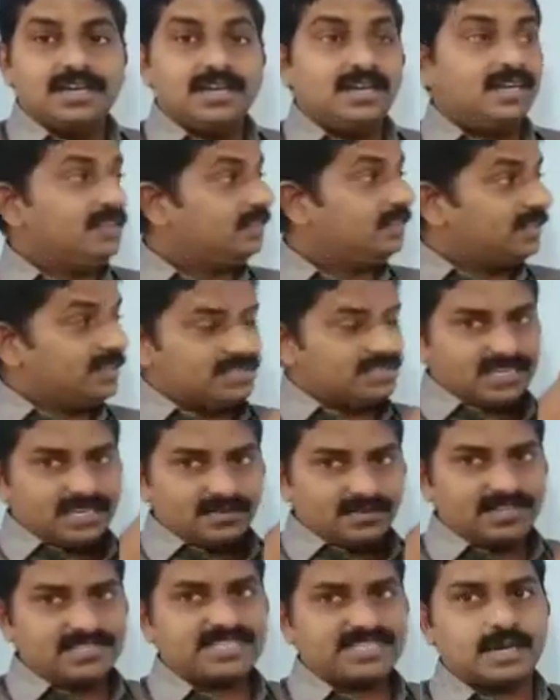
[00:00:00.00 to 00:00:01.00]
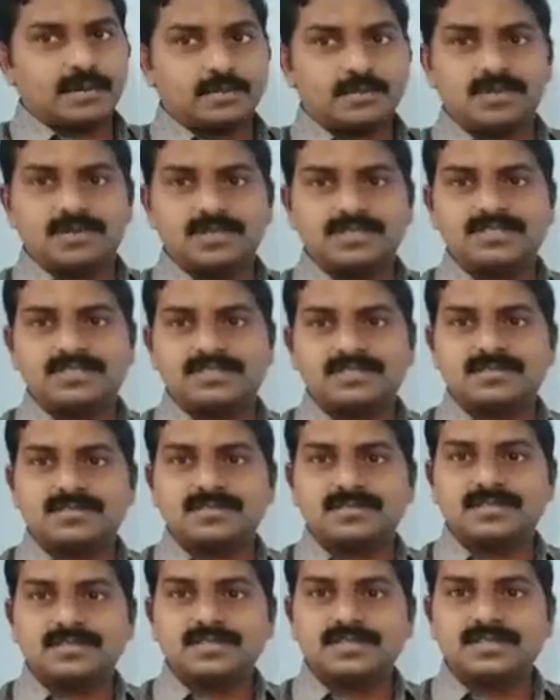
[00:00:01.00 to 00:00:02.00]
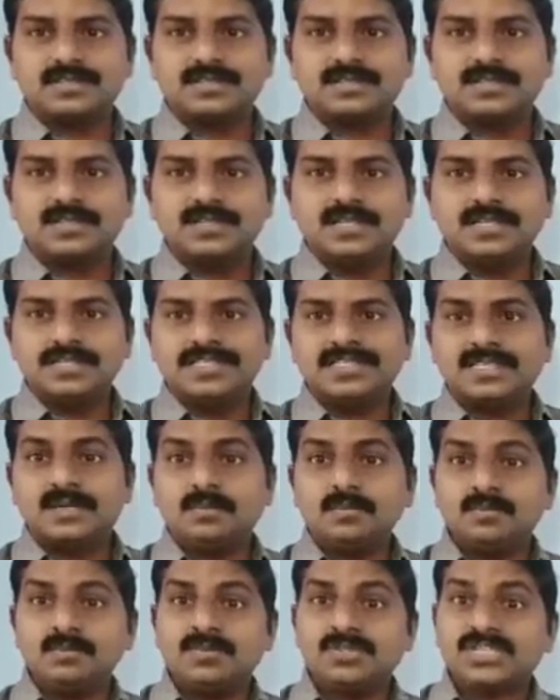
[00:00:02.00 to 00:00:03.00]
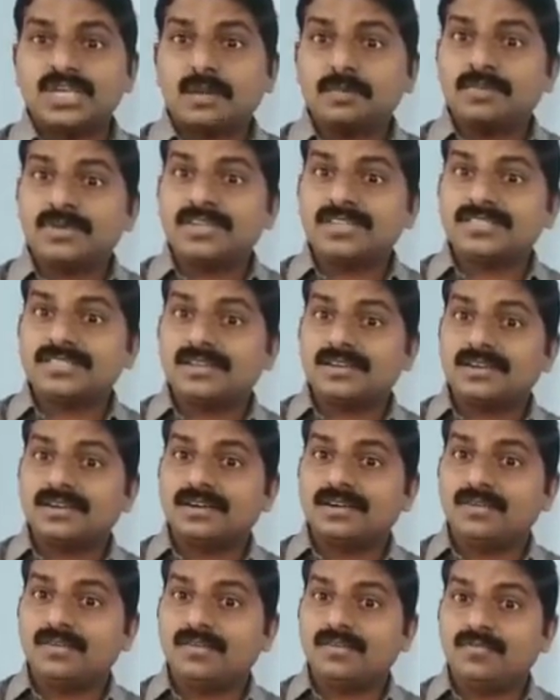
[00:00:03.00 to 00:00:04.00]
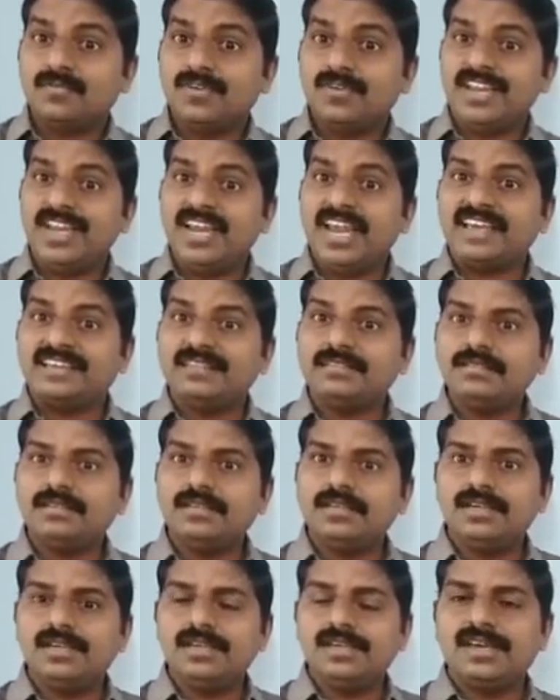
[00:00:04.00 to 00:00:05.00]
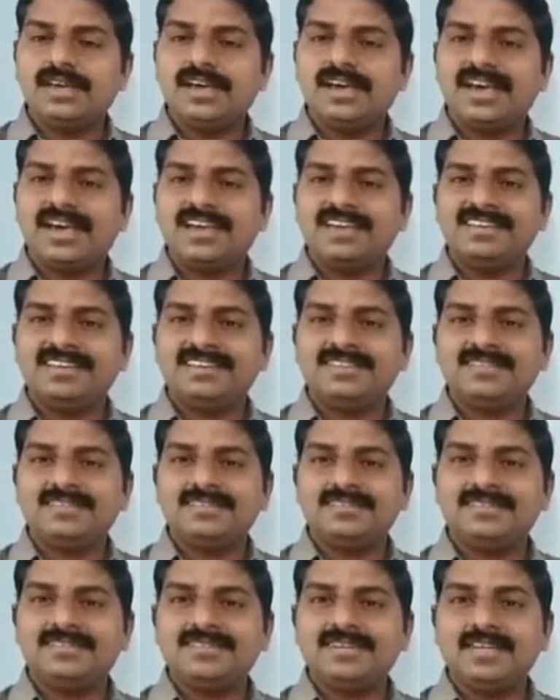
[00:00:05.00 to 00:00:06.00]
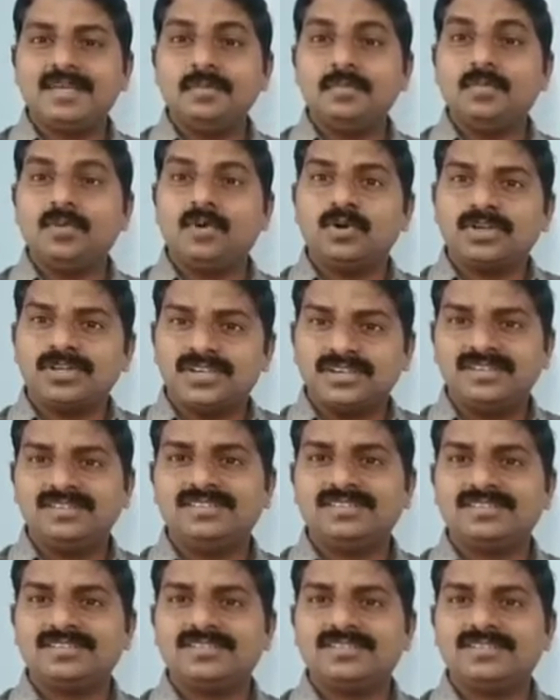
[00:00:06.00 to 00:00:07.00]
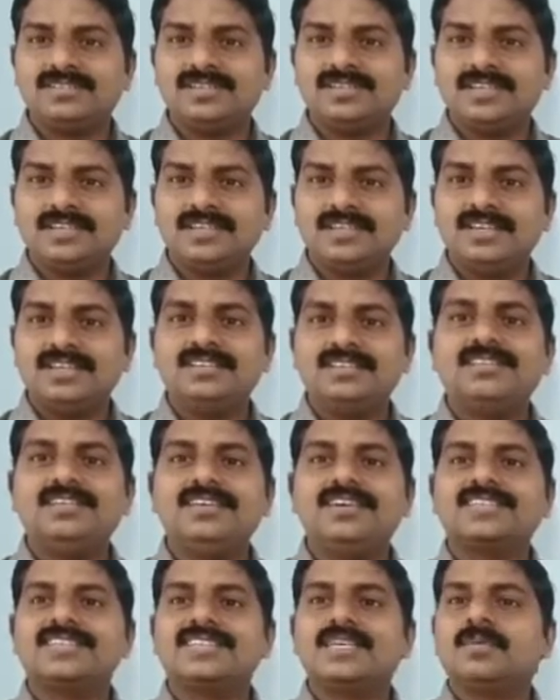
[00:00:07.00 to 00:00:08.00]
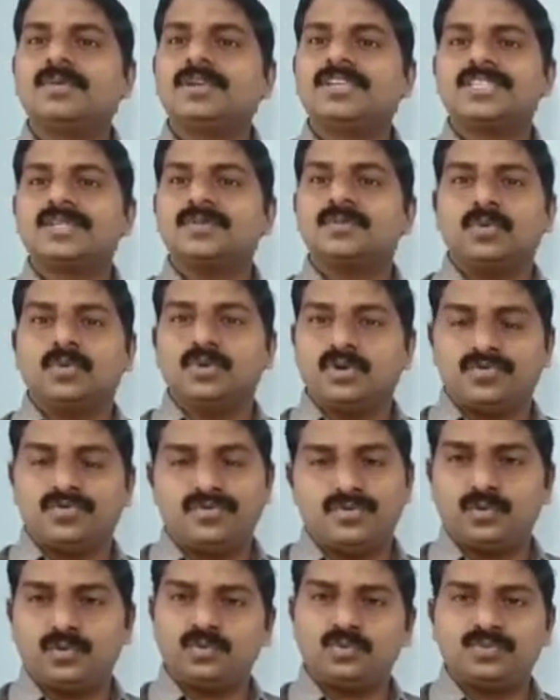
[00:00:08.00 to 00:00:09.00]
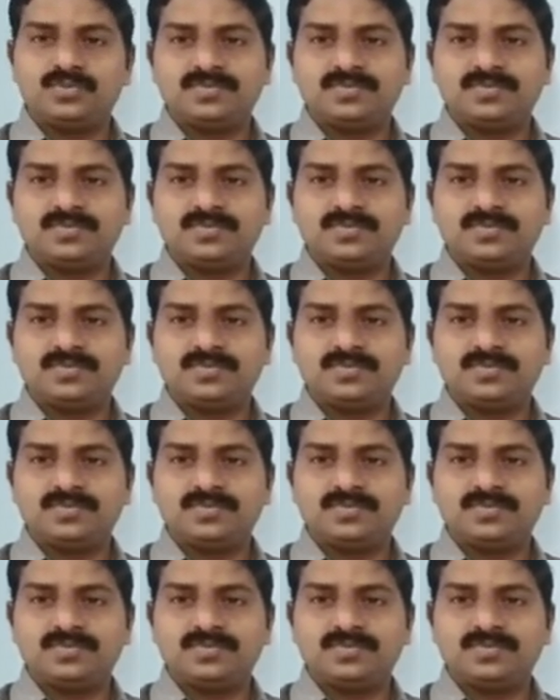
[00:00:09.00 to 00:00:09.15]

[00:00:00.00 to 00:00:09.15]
In these 11 chapters, some chapters are very lengthy and important in the examination point of view.